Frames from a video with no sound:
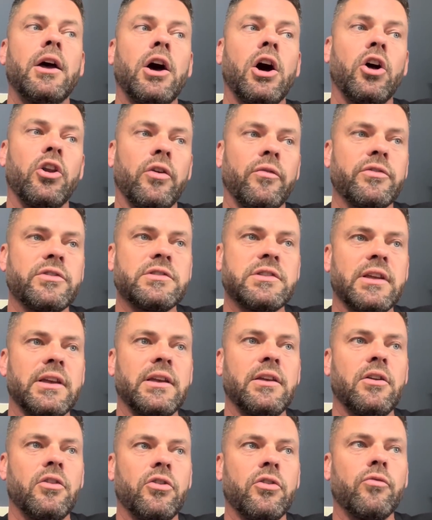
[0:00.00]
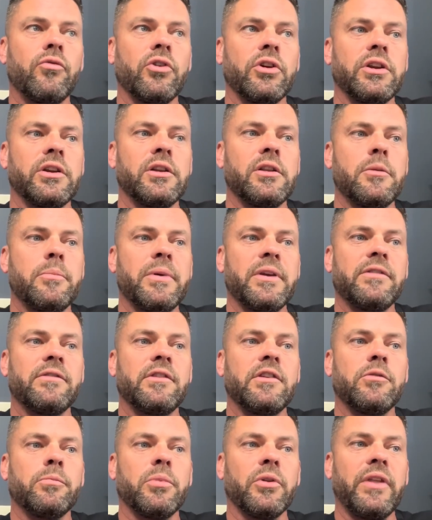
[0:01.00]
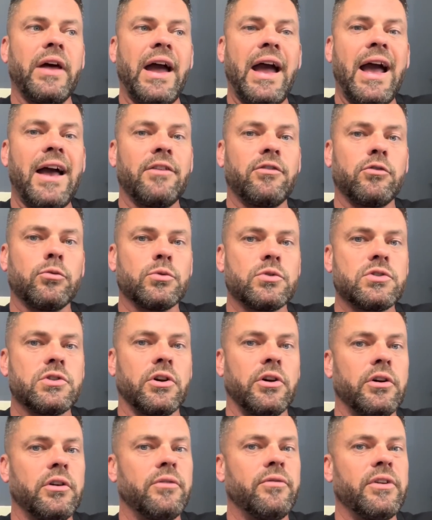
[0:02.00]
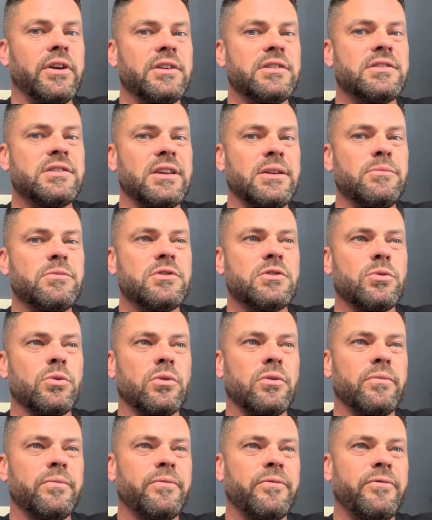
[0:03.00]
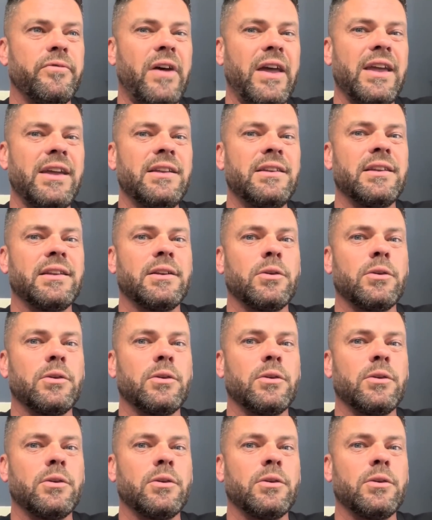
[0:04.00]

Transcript: and obviously the running of the business, but the hassle side of it seems to have faded